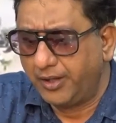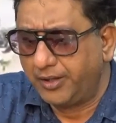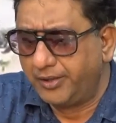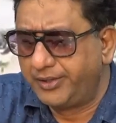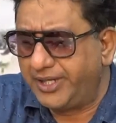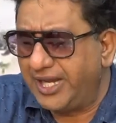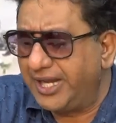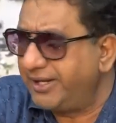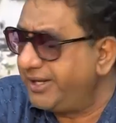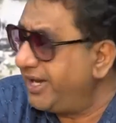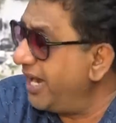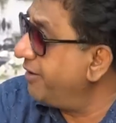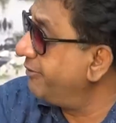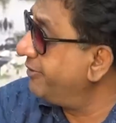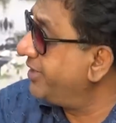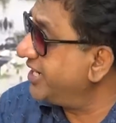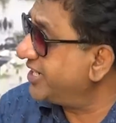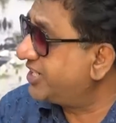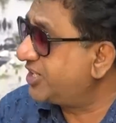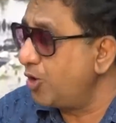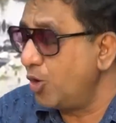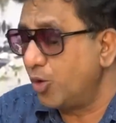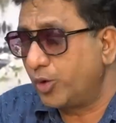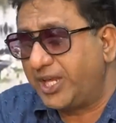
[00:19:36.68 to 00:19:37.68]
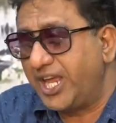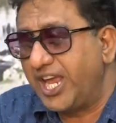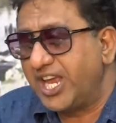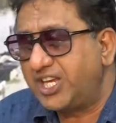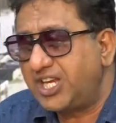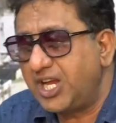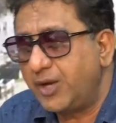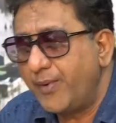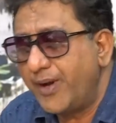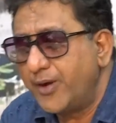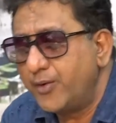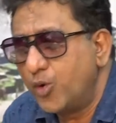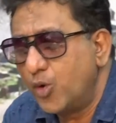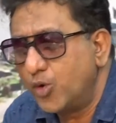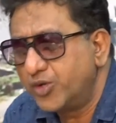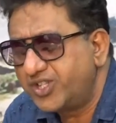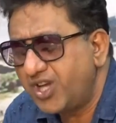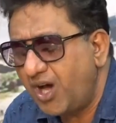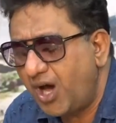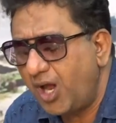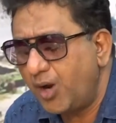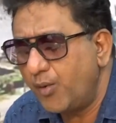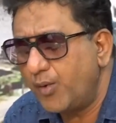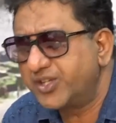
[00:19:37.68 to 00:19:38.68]
their dislocation when Rose
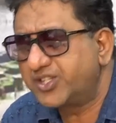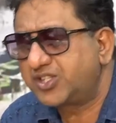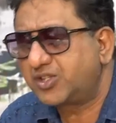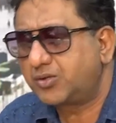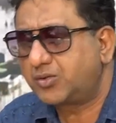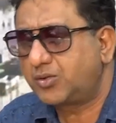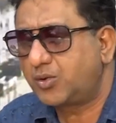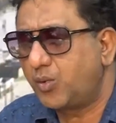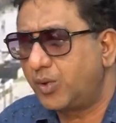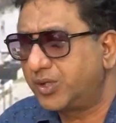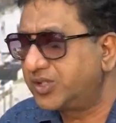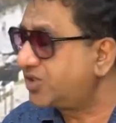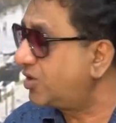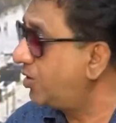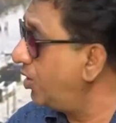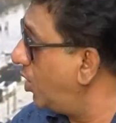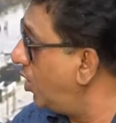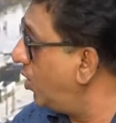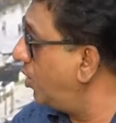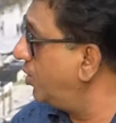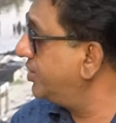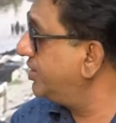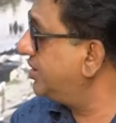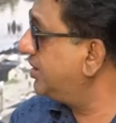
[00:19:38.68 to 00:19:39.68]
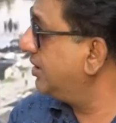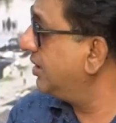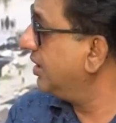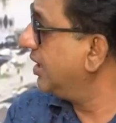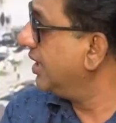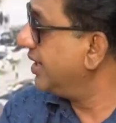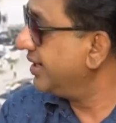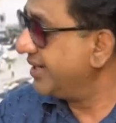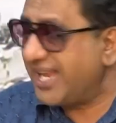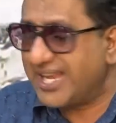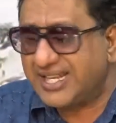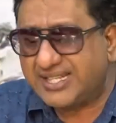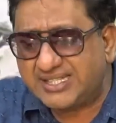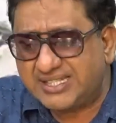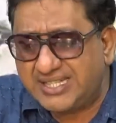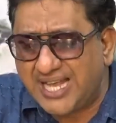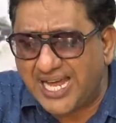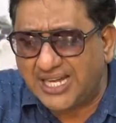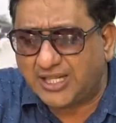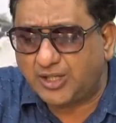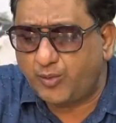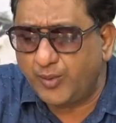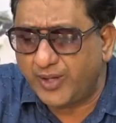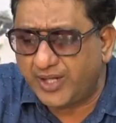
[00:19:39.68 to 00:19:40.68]
Hall was closed. They
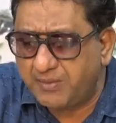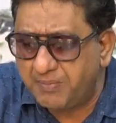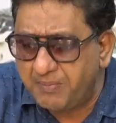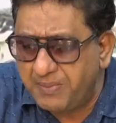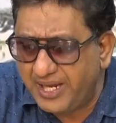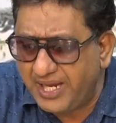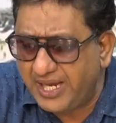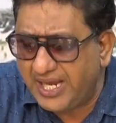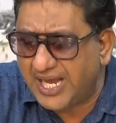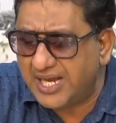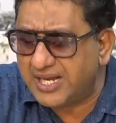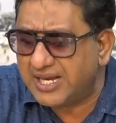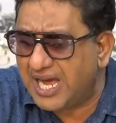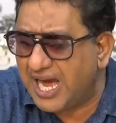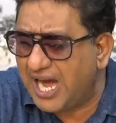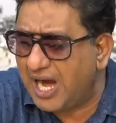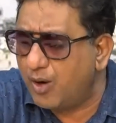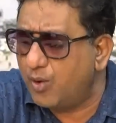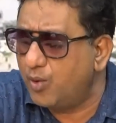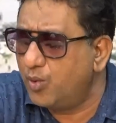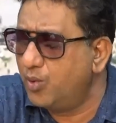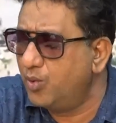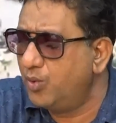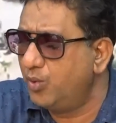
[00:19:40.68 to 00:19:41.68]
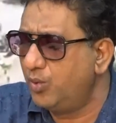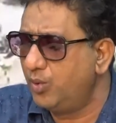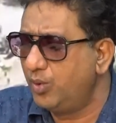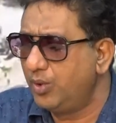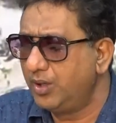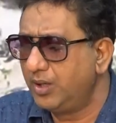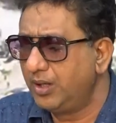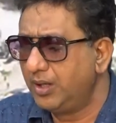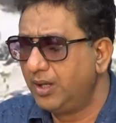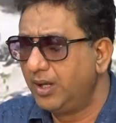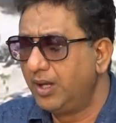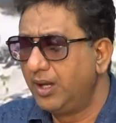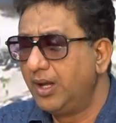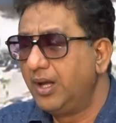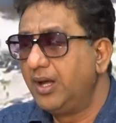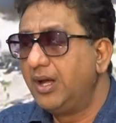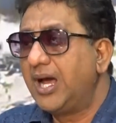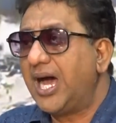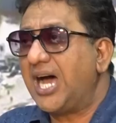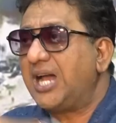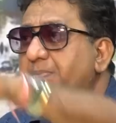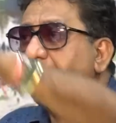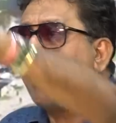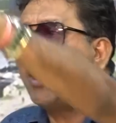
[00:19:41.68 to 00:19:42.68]
sat with me and Gau
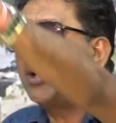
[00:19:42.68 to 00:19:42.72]
at